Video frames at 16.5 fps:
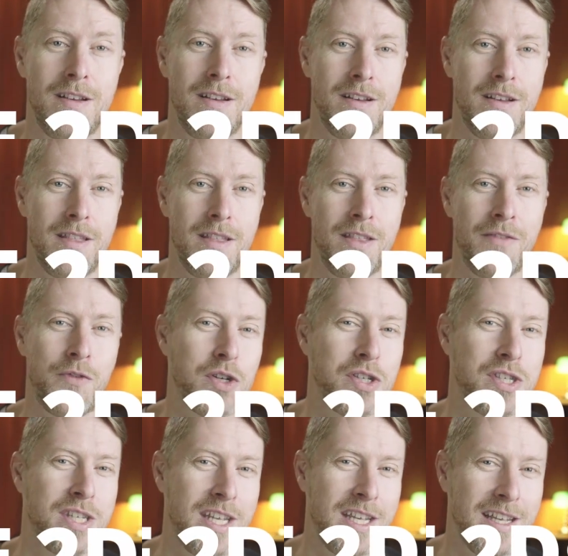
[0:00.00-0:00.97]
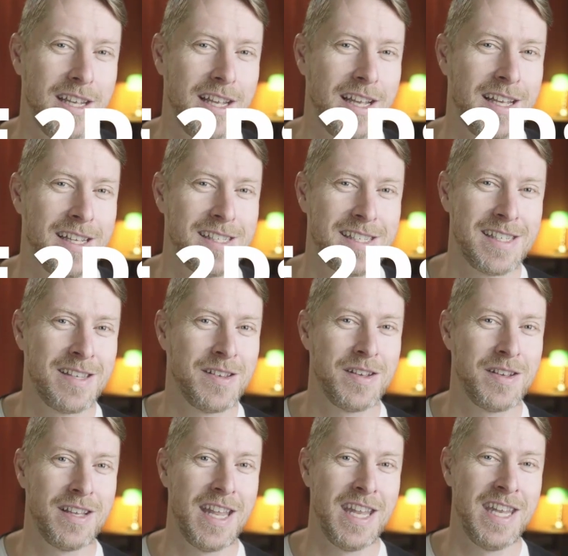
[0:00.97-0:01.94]
The first D is
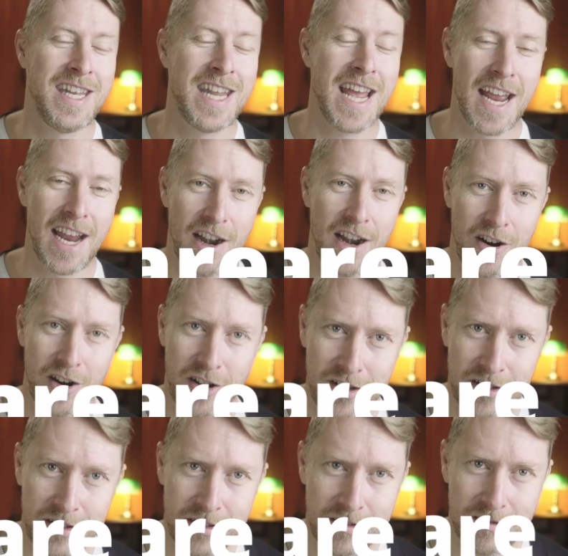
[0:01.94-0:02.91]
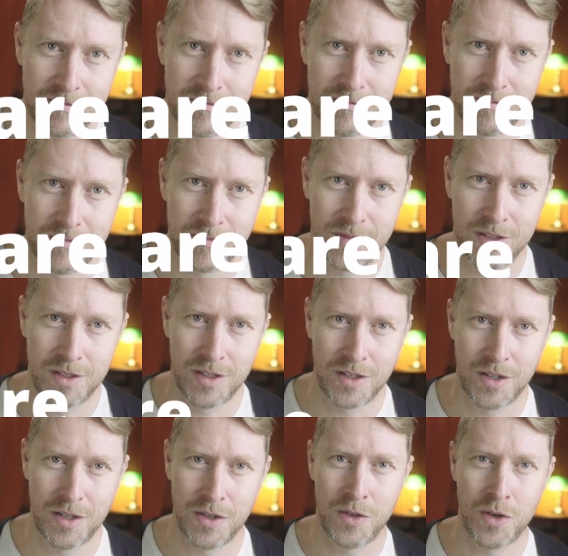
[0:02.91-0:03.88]
dare.
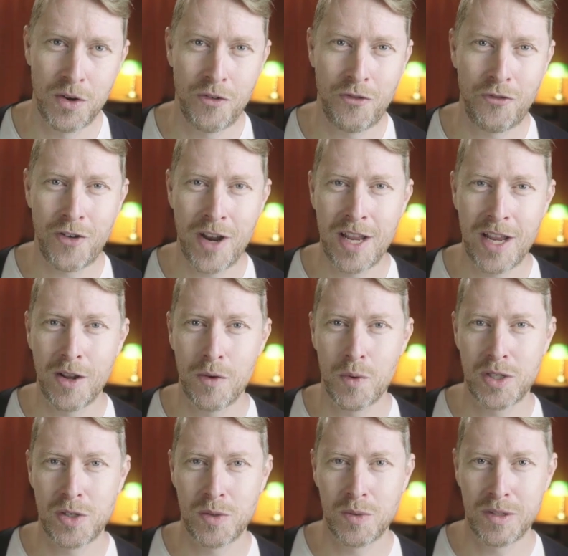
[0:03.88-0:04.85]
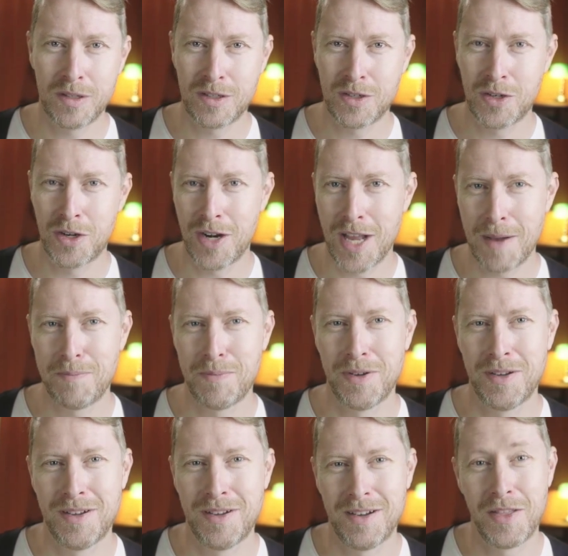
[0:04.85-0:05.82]
You're afraid of what you will turn up
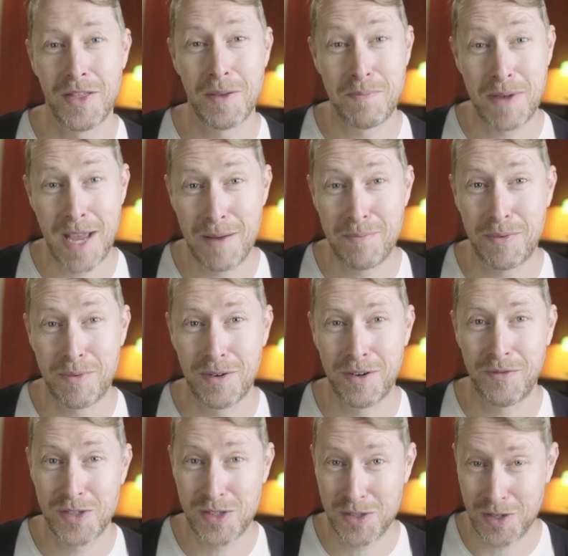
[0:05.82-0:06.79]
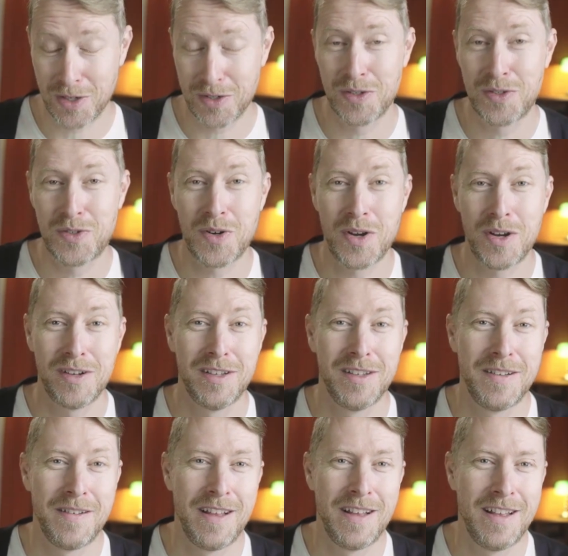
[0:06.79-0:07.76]
on the paper if you start to draw.
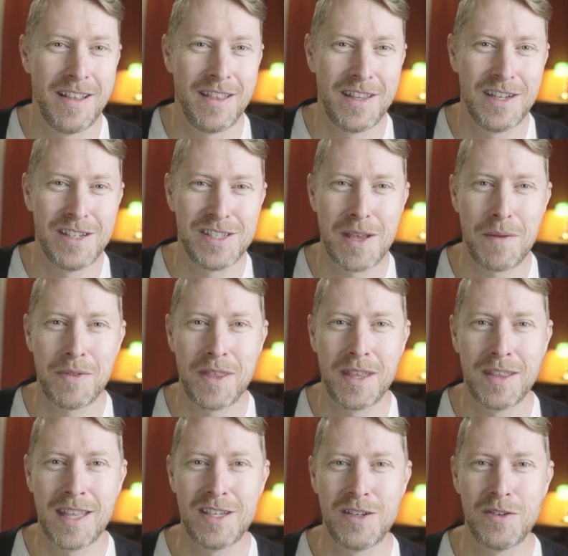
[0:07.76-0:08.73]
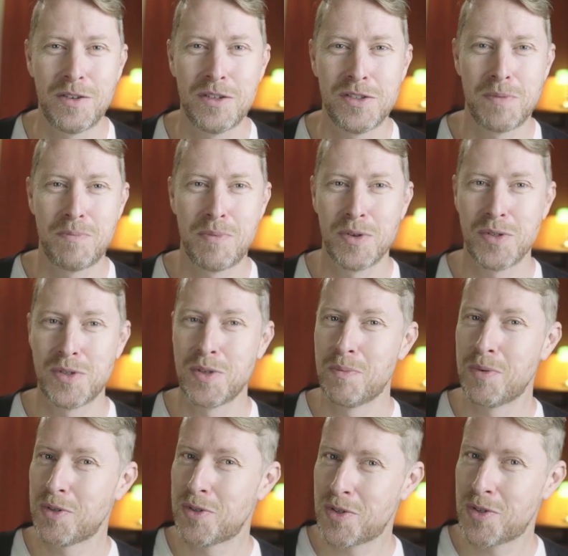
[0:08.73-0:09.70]
There's something that you're supposed to
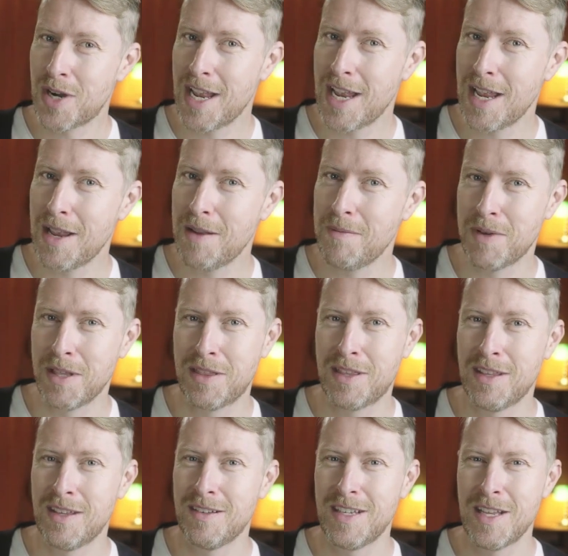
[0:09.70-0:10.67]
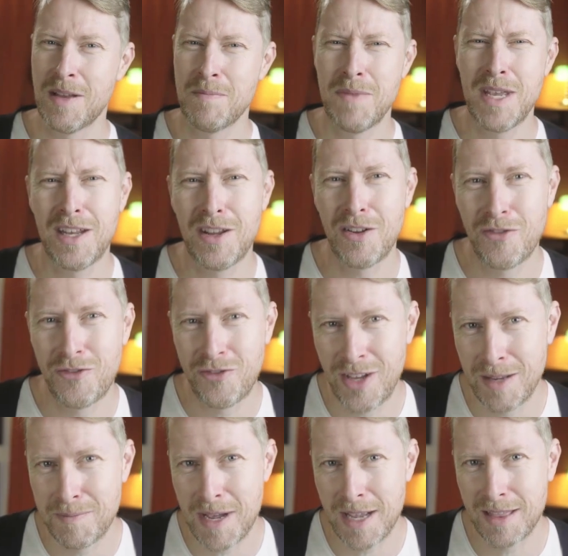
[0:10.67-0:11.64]
portray, but the immediate
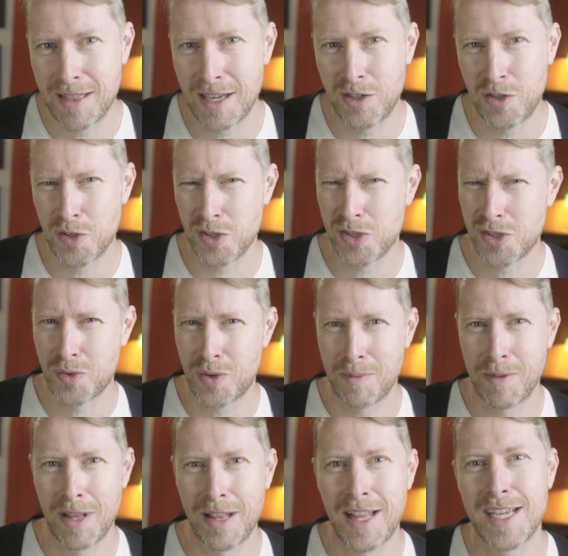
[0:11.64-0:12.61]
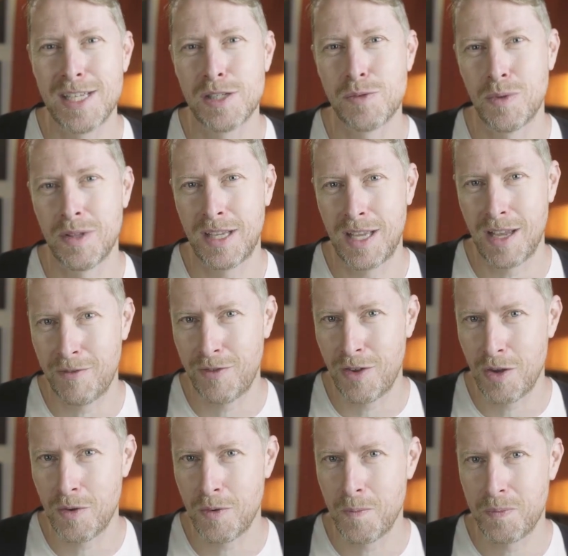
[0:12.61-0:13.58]
feedback that your scribble lines will give
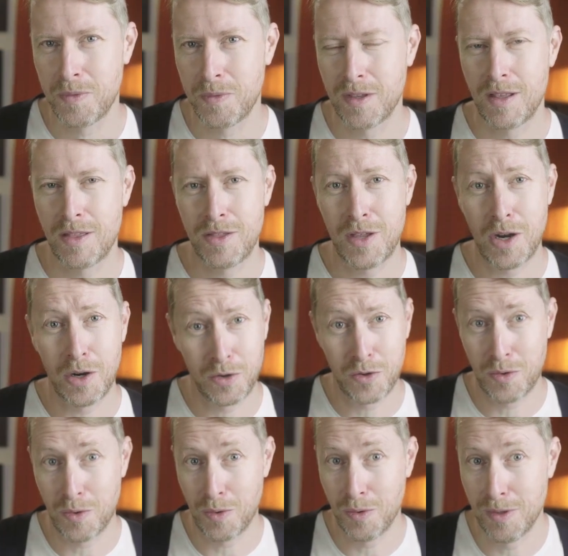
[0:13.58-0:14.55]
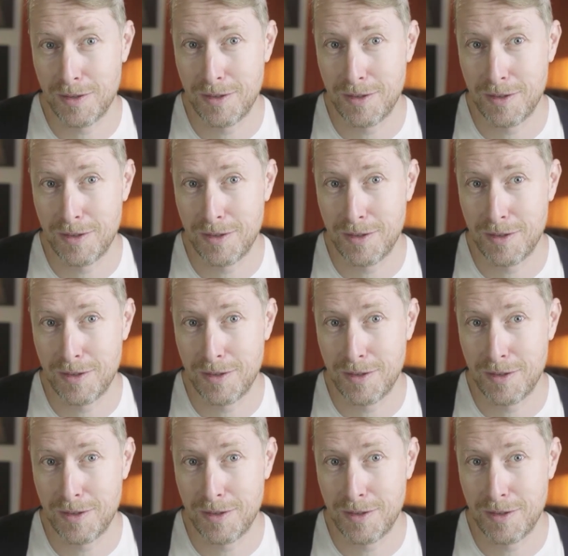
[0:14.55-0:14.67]
you, they're cruel.